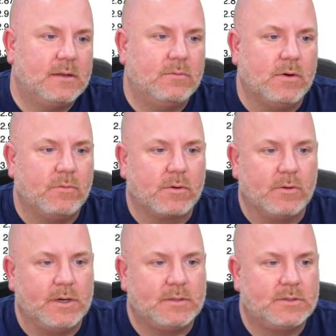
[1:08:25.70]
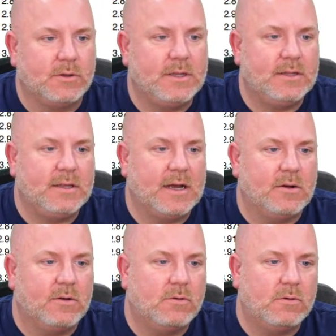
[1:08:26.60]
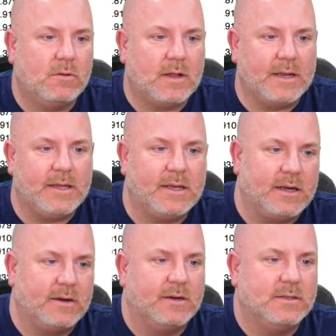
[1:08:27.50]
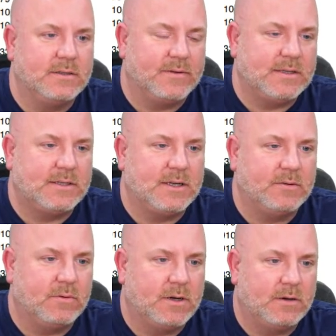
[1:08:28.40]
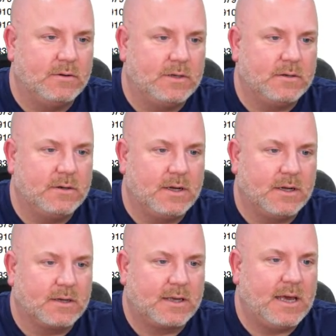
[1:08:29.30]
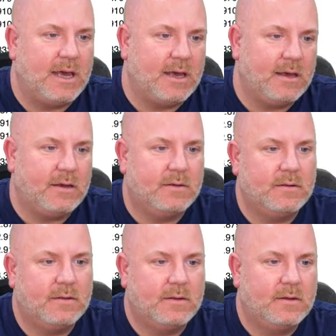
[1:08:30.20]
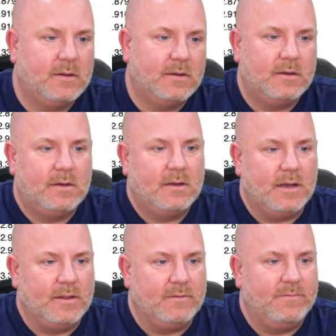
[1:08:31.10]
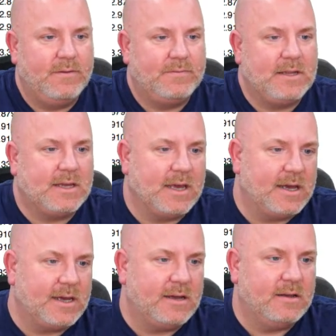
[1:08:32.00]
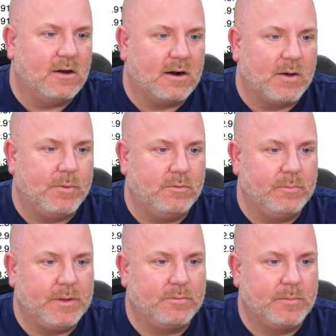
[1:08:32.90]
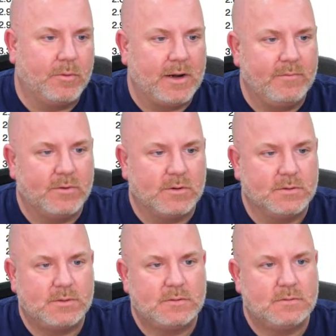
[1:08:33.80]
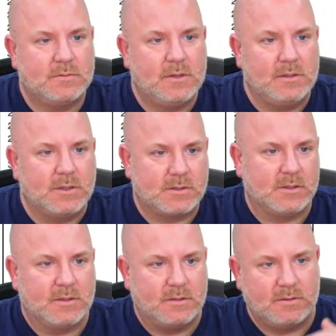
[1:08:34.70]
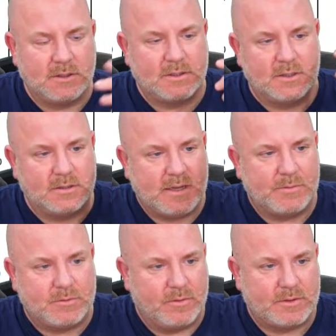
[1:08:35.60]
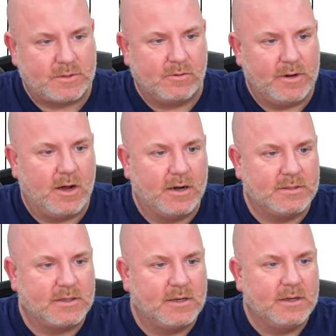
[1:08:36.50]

what we're going to, so then the whole idea here is if I said 100K and then 50K, our output would be 3.8 volts. And just to demonstrate what's going on is,